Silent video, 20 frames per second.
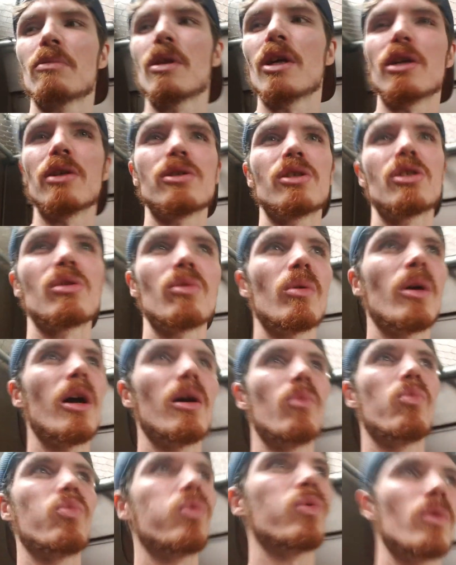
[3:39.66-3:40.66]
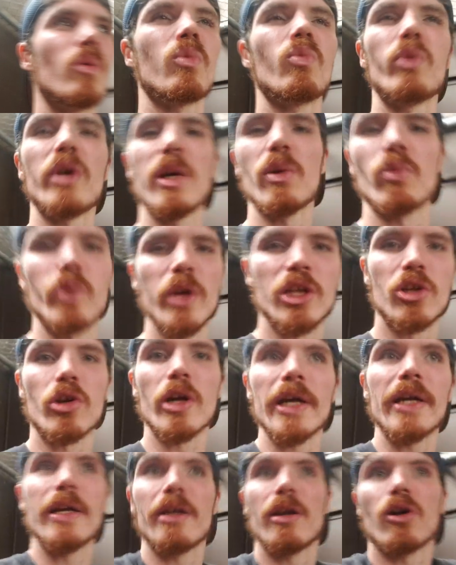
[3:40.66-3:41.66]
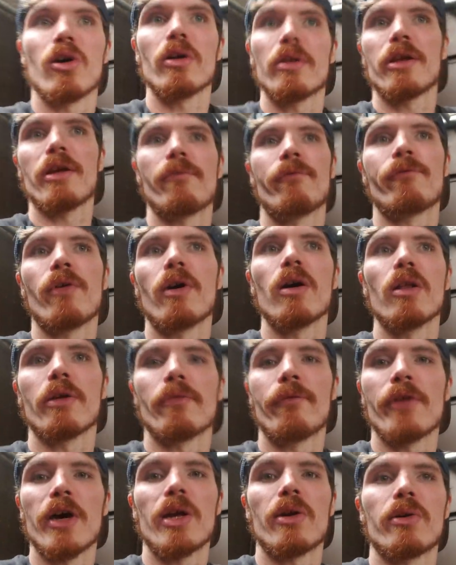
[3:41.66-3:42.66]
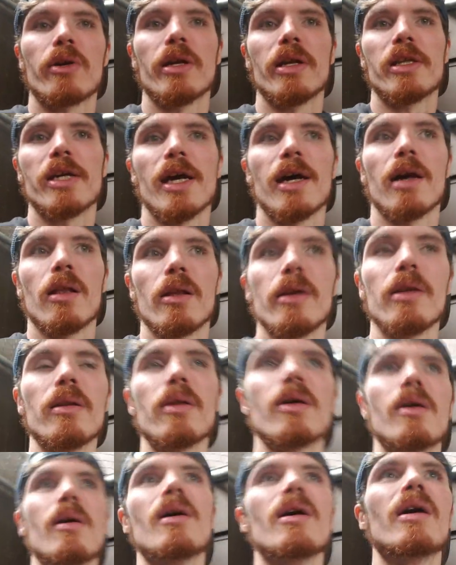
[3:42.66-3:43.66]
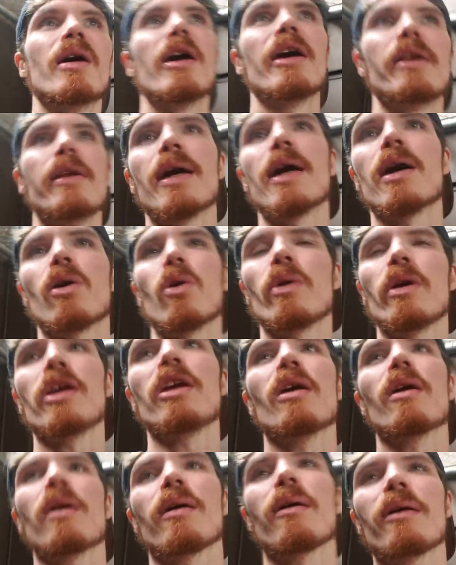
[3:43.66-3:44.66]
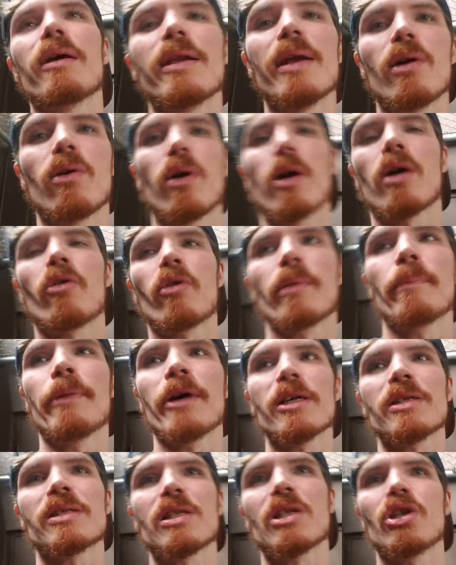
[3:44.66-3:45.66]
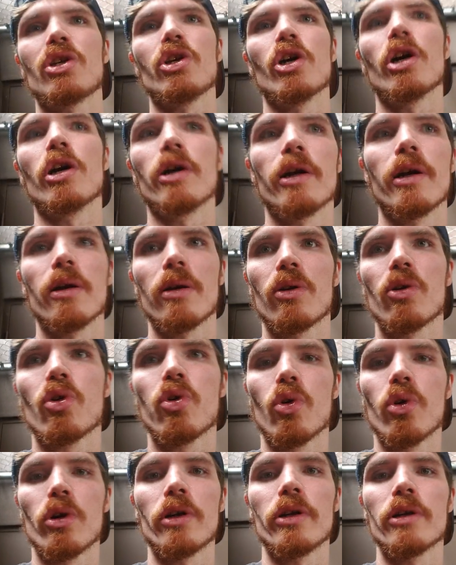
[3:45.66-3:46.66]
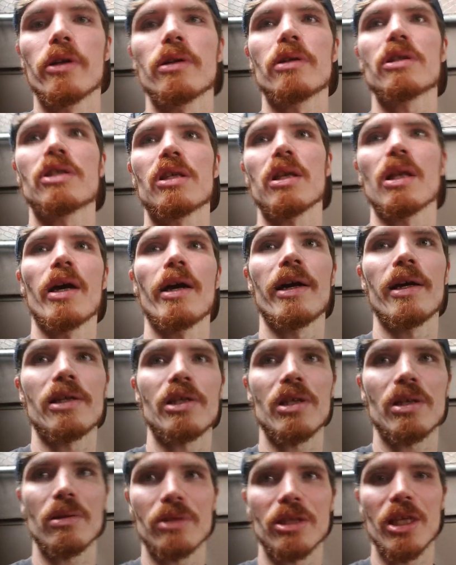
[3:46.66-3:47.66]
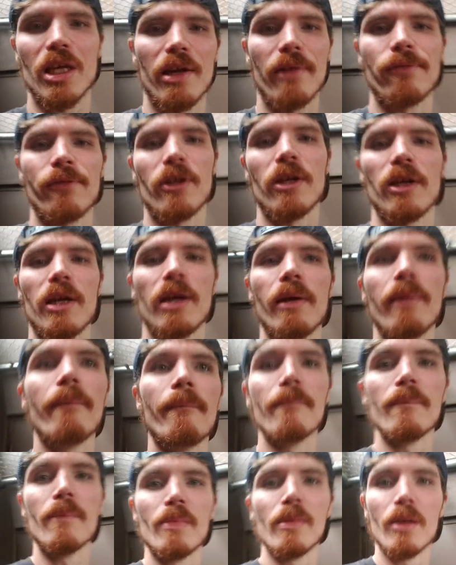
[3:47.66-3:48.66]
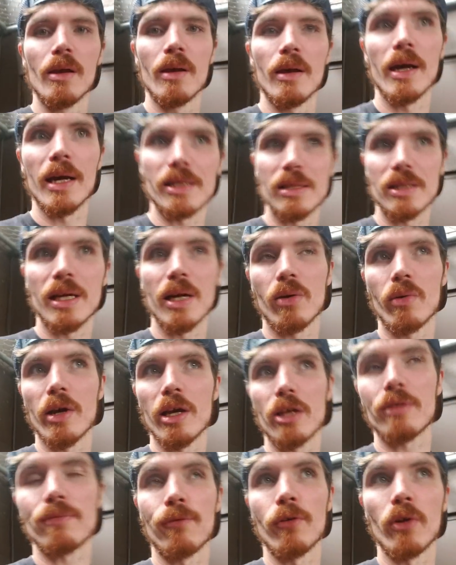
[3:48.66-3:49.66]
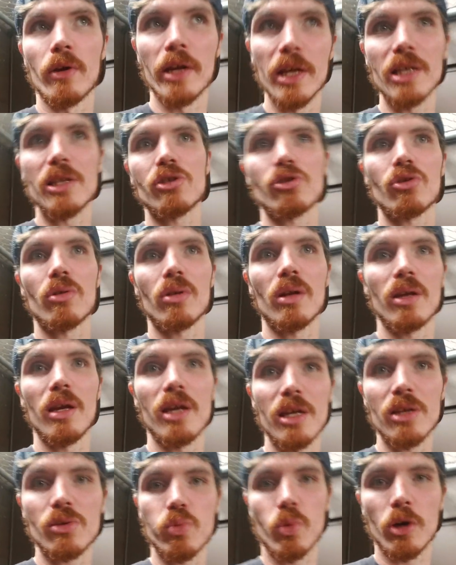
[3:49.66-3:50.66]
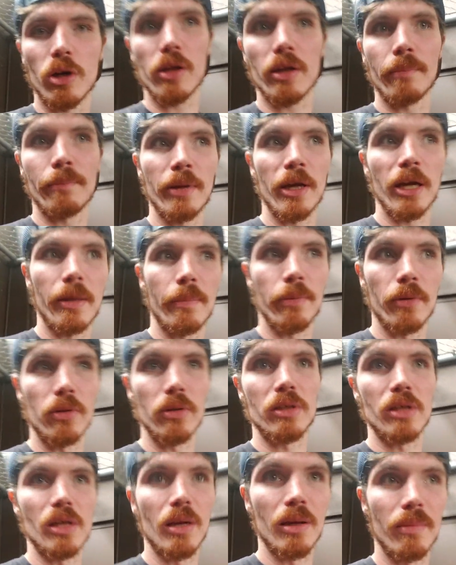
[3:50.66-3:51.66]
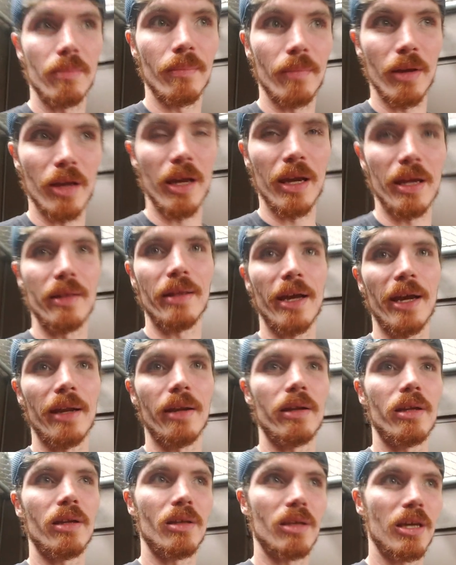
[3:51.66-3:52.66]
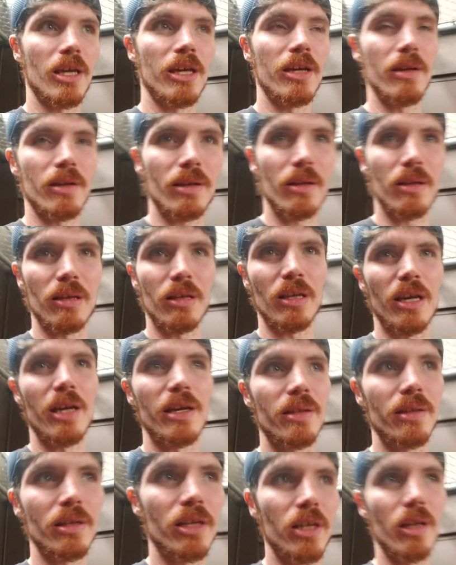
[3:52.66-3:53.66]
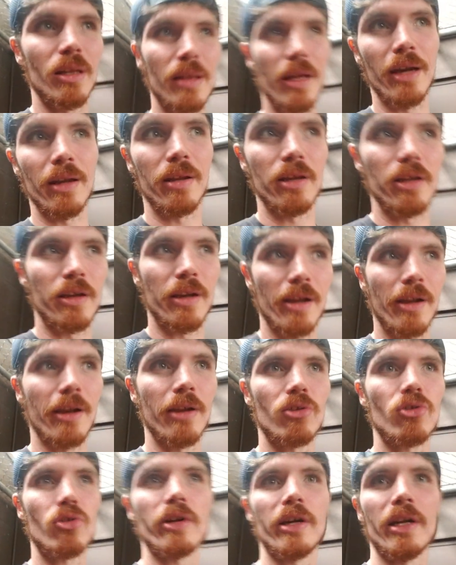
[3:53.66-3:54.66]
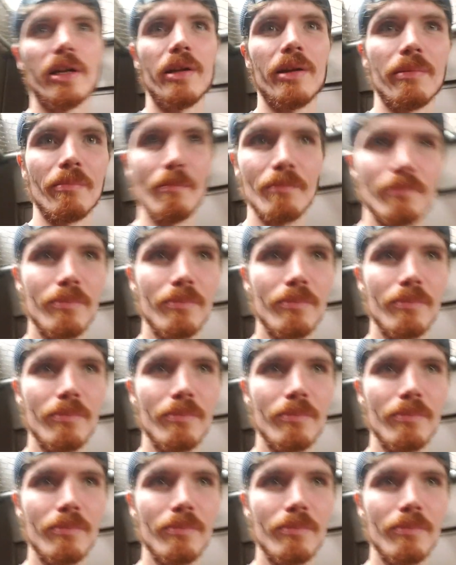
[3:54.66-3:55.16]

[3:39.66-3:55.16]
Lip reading: We traded all the veteran talent. And now our best young corner / safety has now asked for his walking papers, and that he can get traded.